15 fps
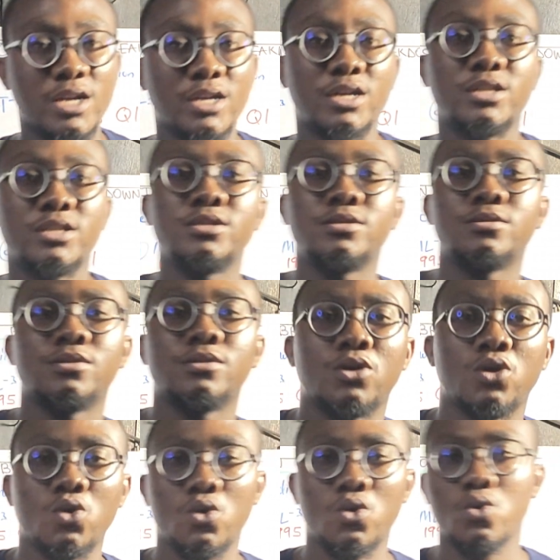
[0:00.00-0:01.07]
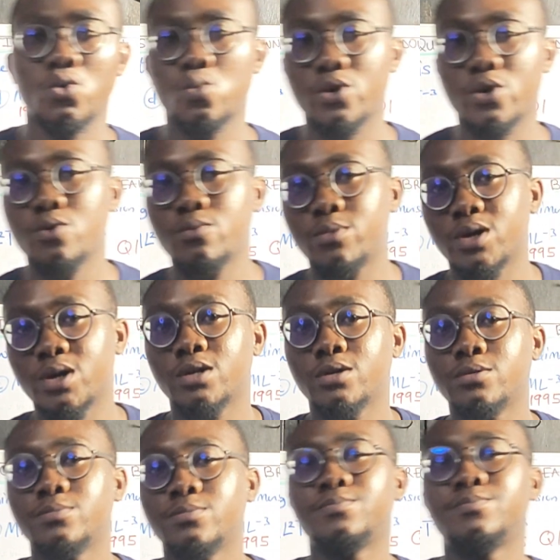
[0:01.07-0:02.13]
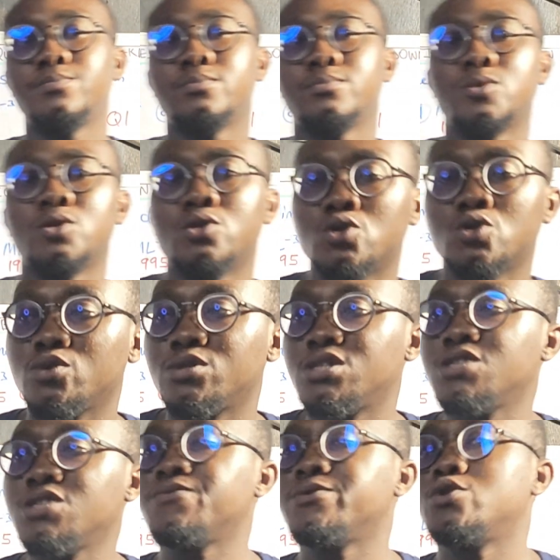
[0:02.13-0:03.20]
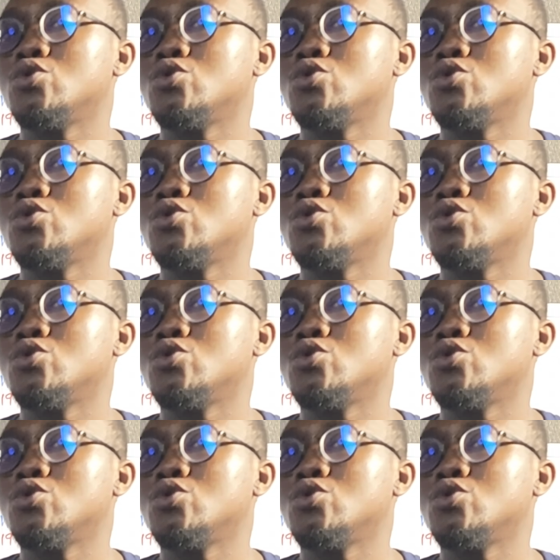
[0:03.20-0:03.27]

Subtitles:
Hi guys, welcome back. So in this